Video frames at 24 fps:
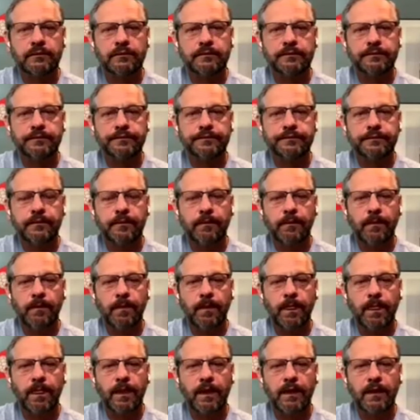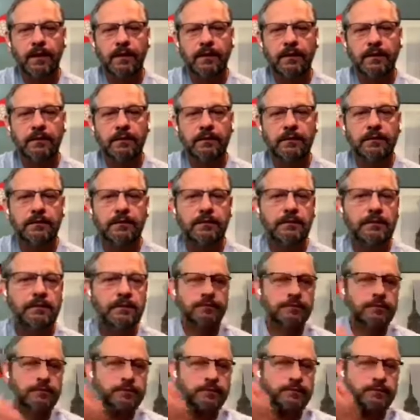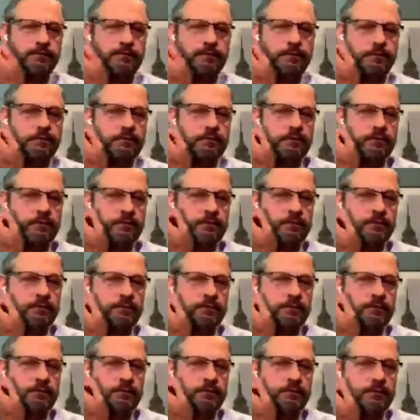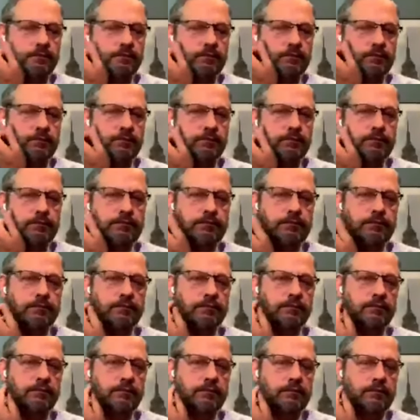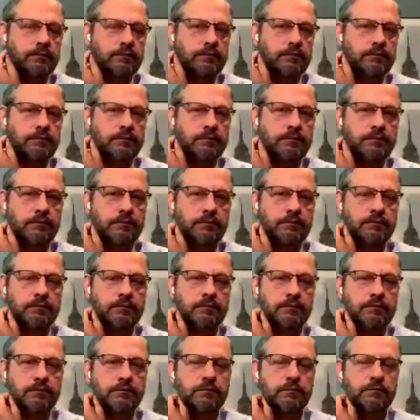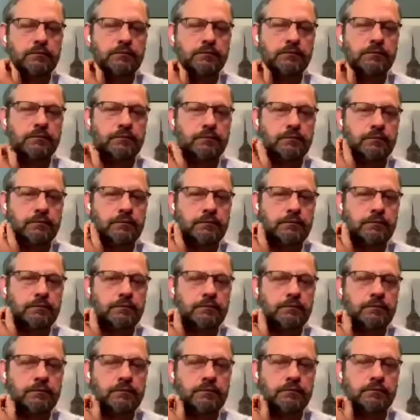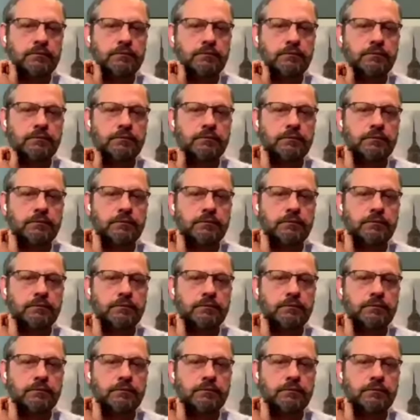No words are spoken by the person on screen.